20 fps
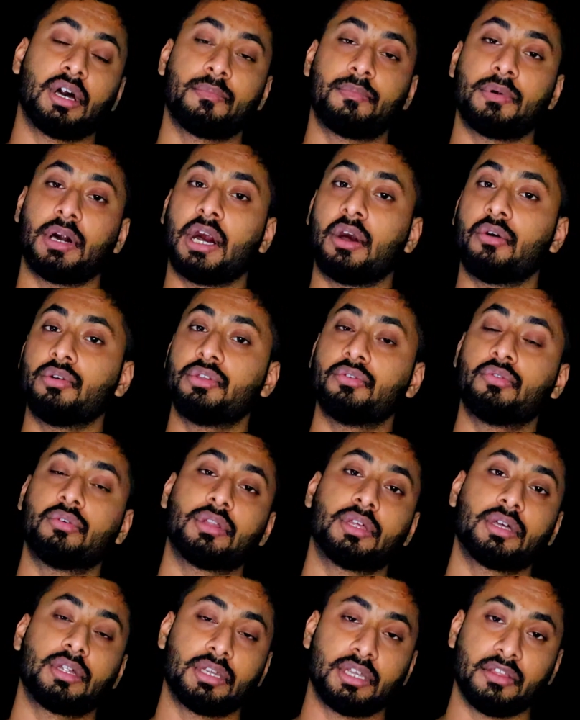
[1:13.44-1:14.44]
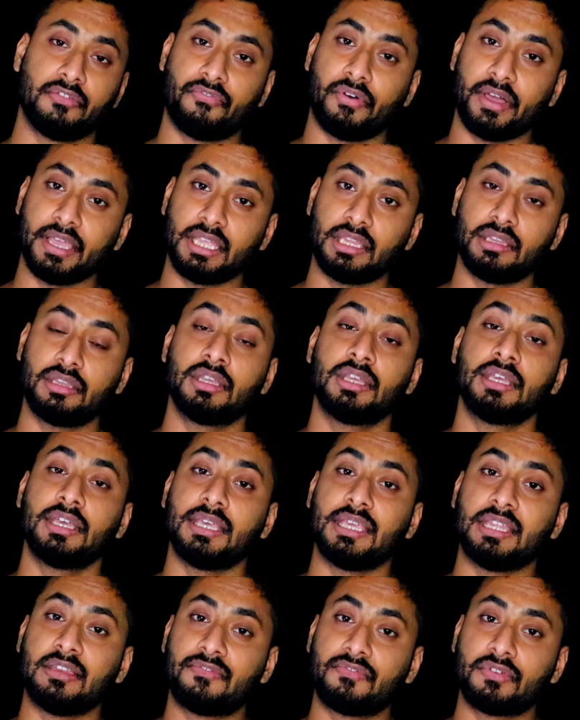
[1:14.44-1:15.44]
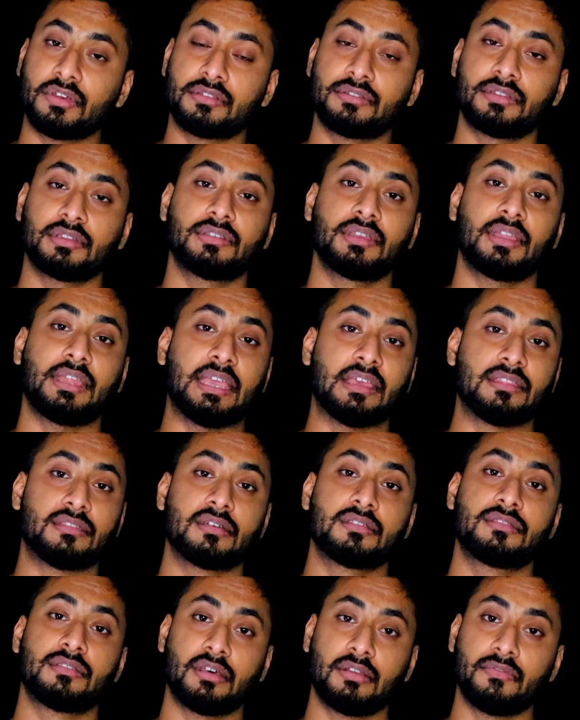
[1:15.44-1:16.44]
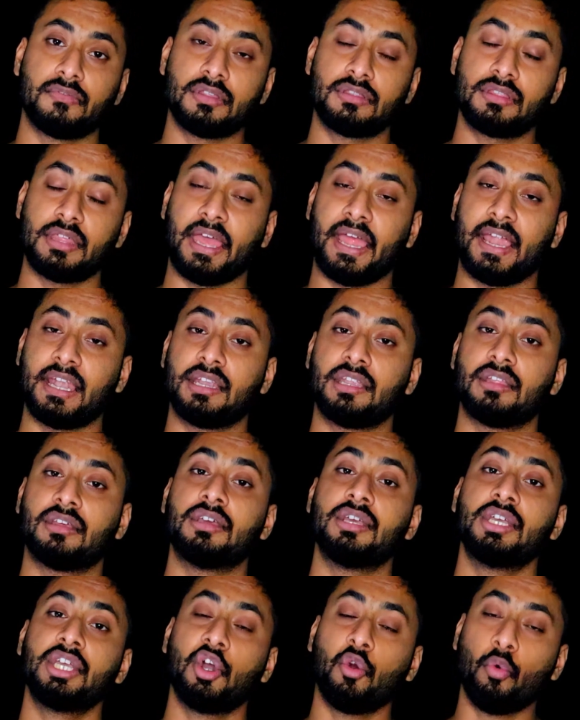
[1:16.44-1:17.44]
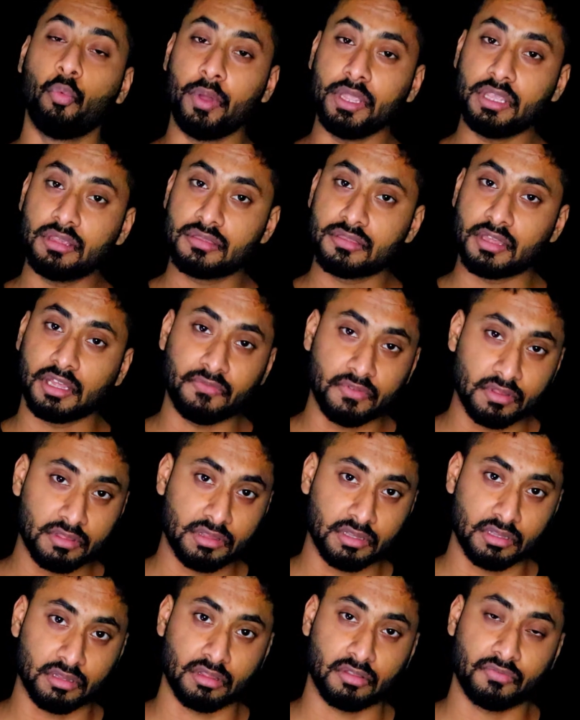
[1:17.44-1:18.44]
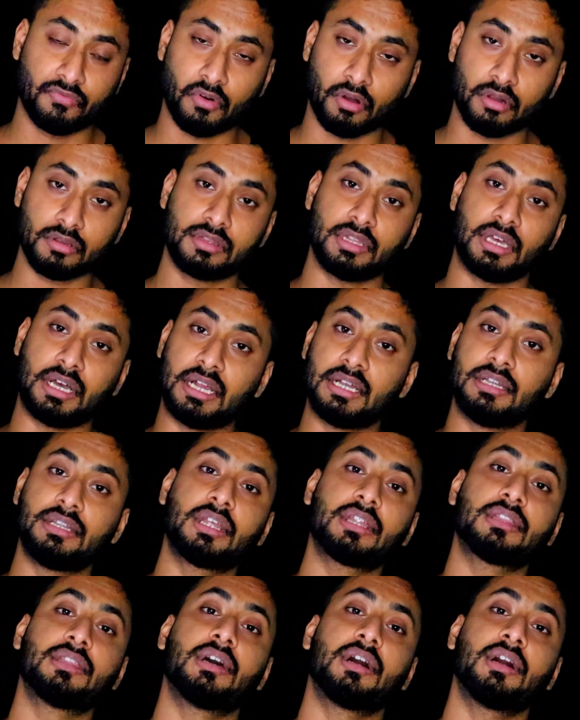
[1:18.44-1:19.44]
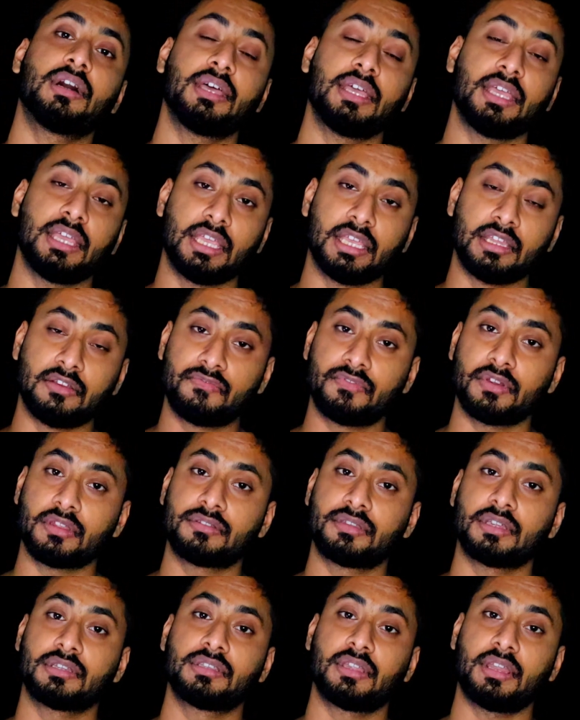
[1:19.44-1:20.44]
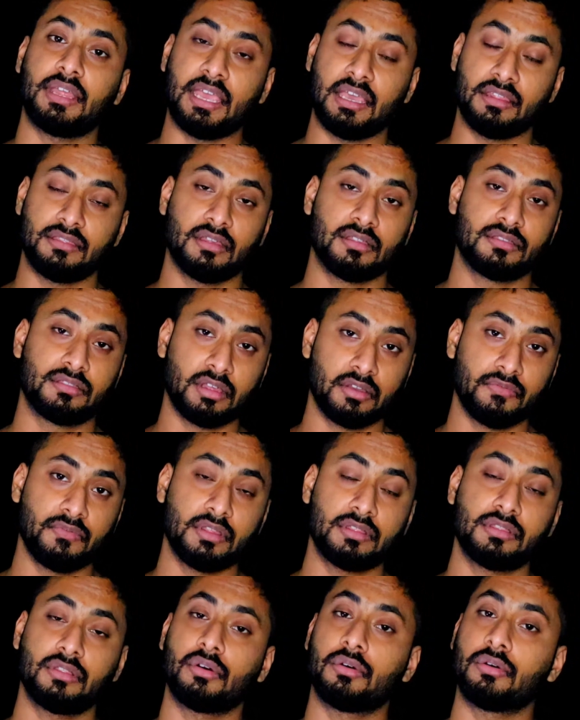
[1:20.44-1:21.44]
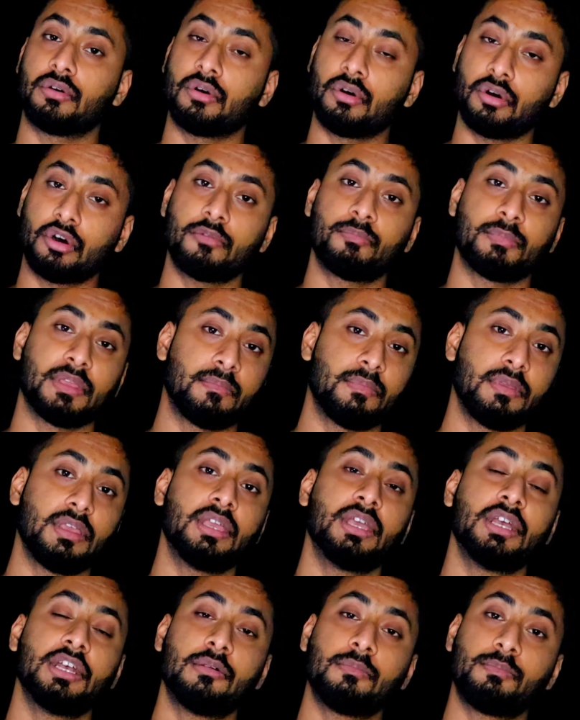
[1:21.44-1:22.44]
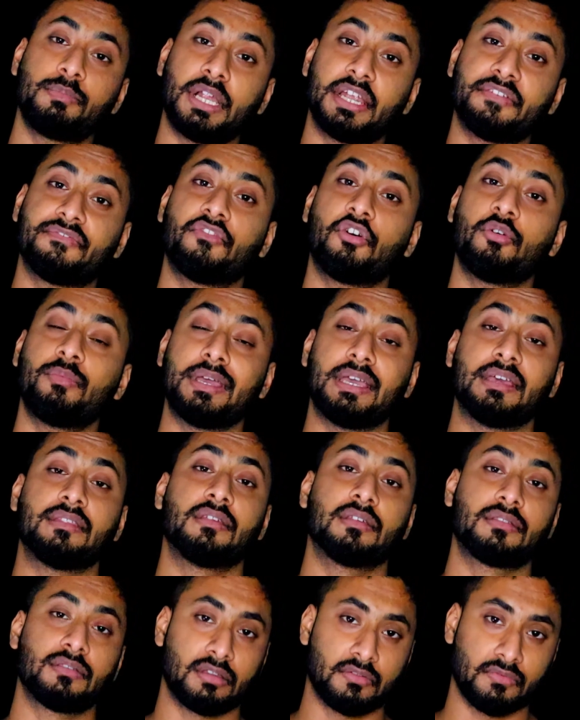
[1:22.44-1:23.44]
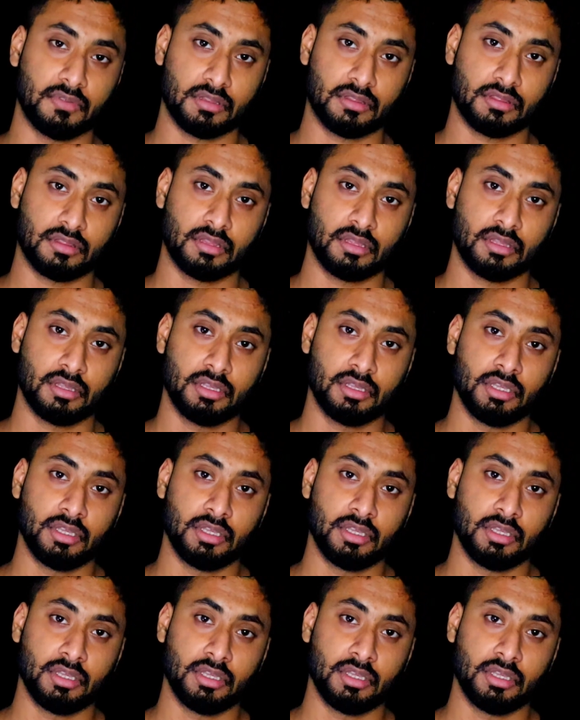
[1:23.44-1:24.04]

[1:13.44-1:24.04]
how you gonna define infrastructure as a service and which services falls under the infrastructure as a service or maybe platform as a service.